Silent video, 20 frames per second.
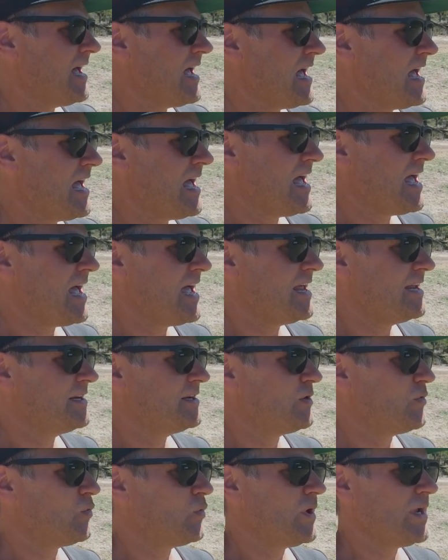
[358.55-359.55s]

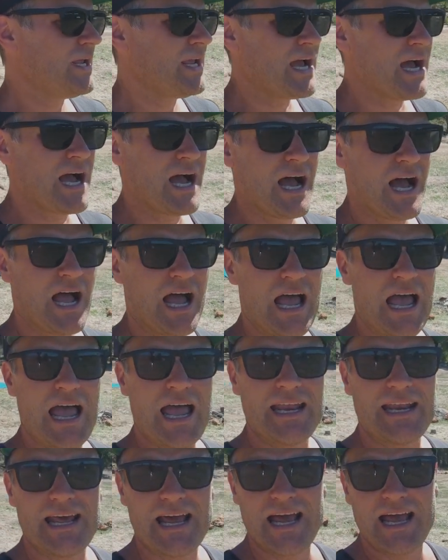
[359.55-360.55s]
and we are
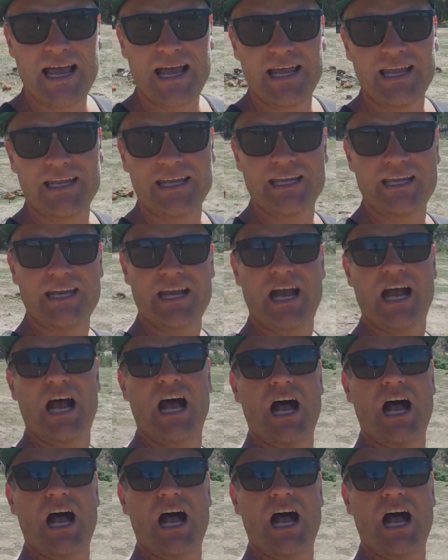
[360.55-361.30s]
at a